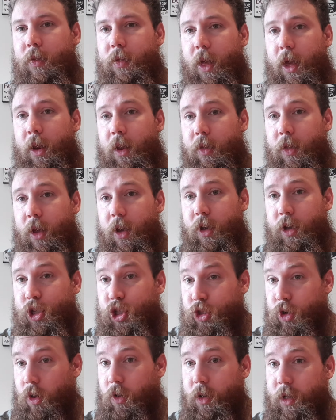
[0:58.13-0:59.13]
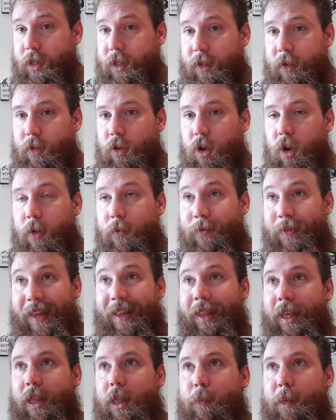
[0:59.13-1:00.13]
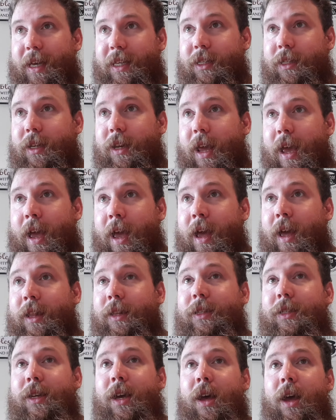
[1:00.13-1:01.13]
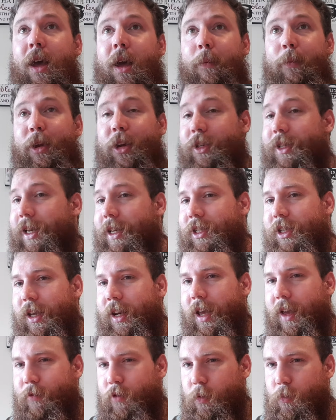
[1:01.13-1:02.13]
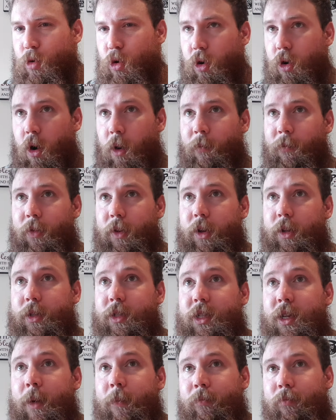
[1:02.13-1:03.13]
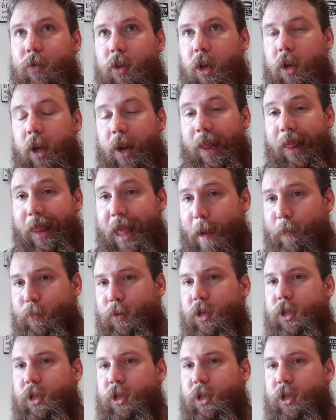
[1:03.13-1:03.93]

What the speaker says: that are the strongest and feeling the best in your hands, because that's going to give you more confidence. You're going to lap